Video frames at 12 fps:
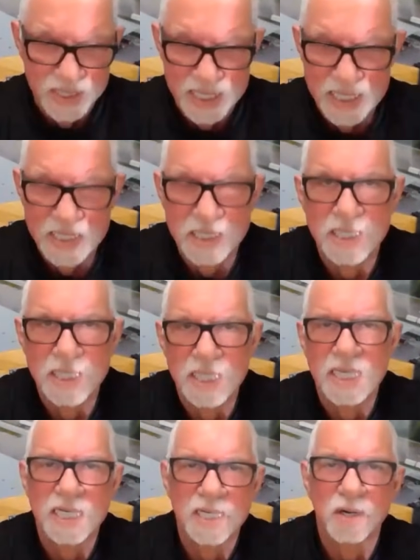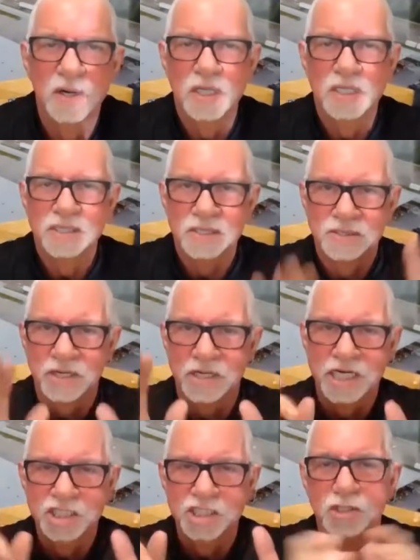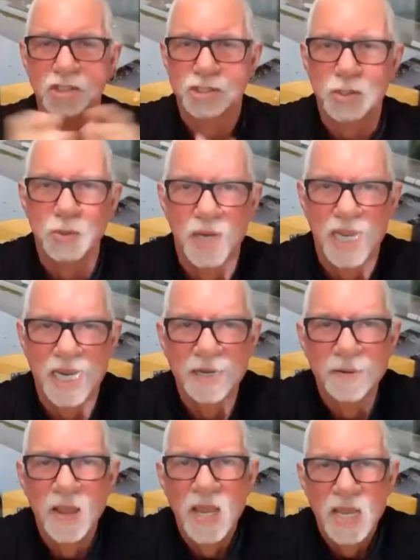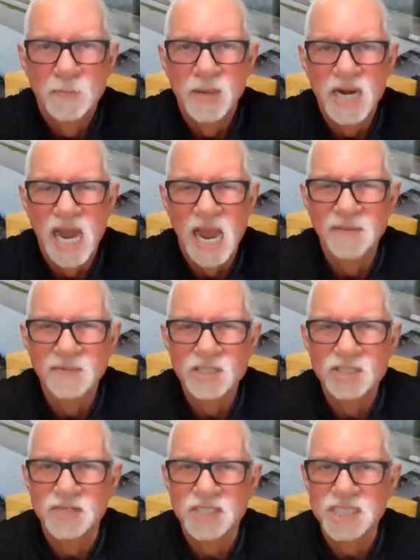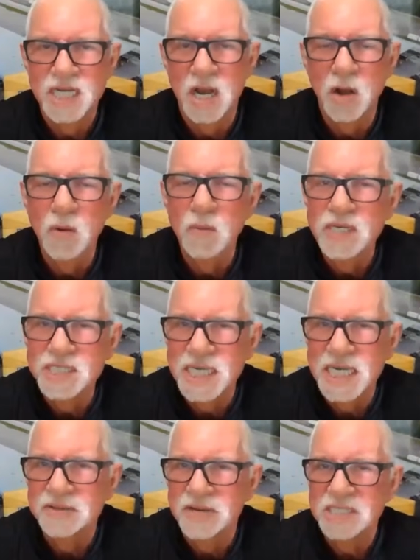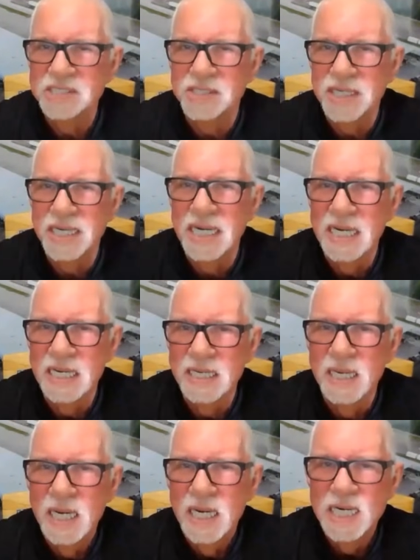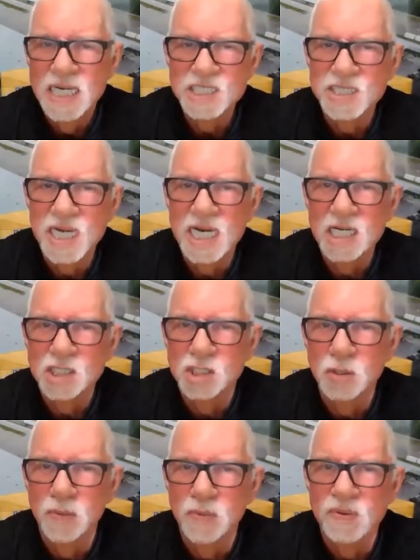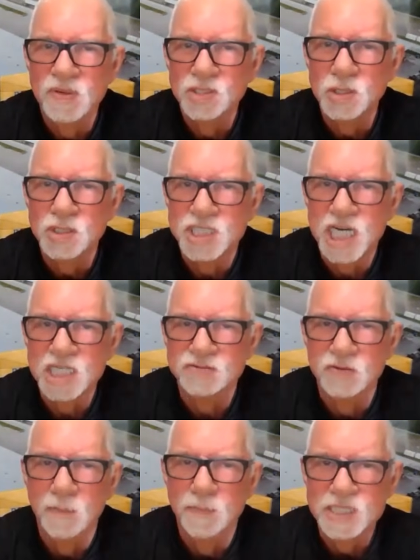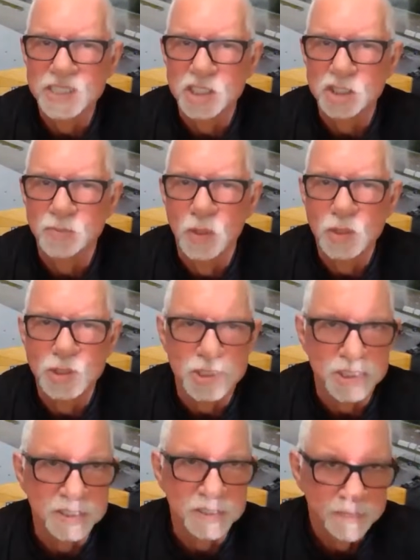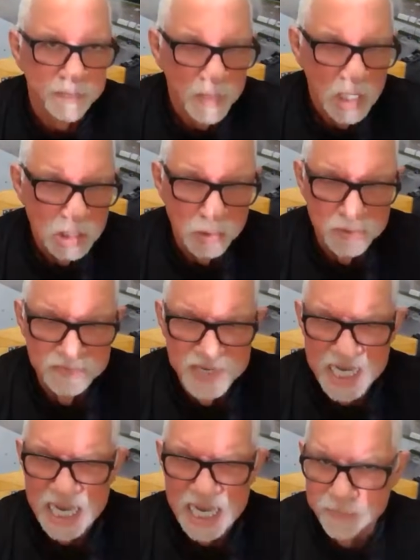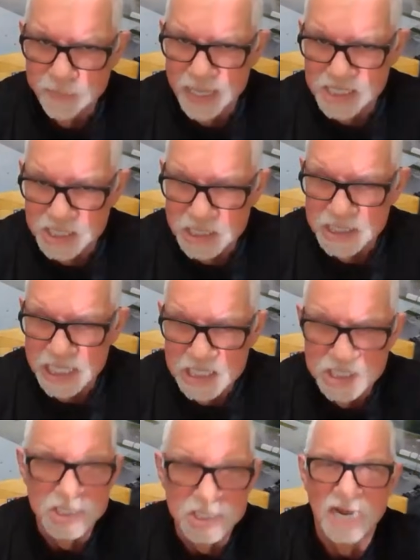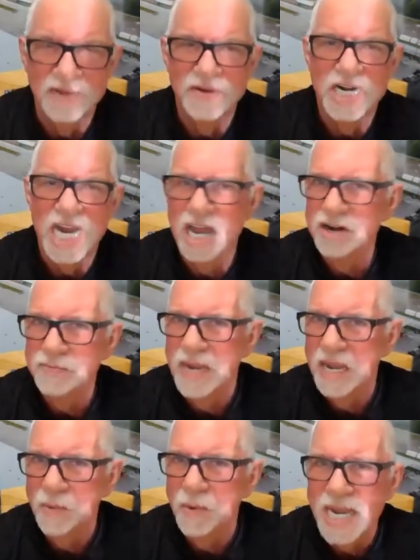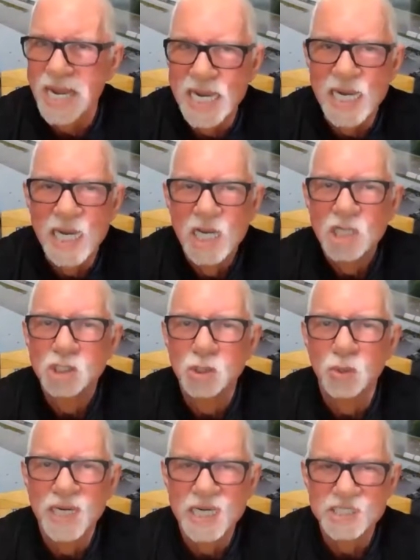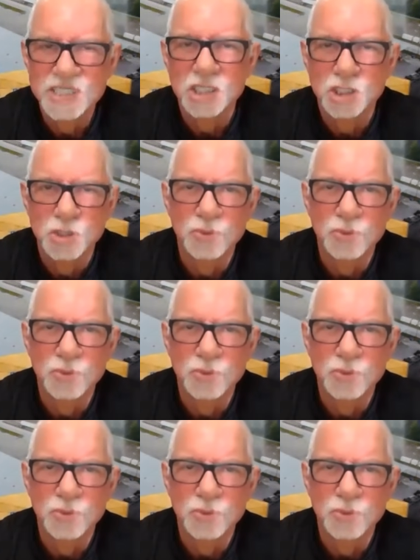in our traditional schooling, but I was always interested in listening to successful business persons. So if they gave presentations, I went out of my way to listen to